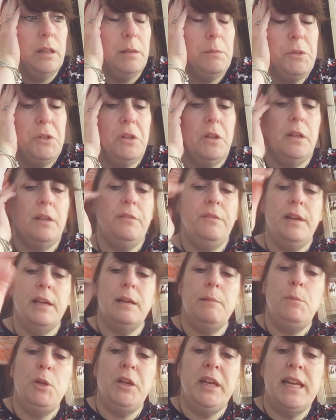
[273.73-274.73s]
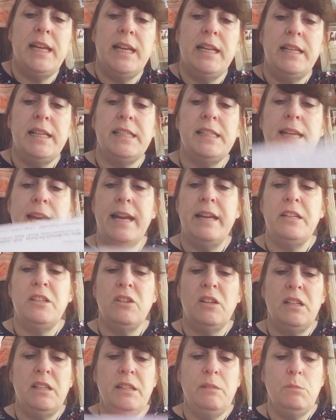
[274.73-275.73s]
I'm trying to think, I'm looking at this letter,
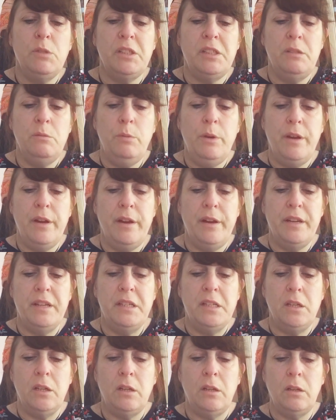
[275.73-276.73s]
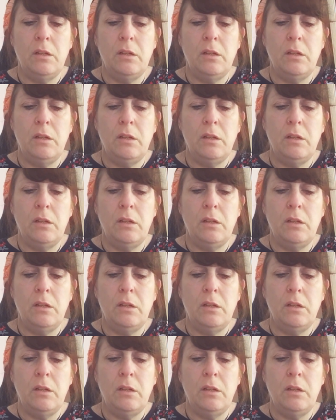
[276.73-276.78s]
trying to think what's the word,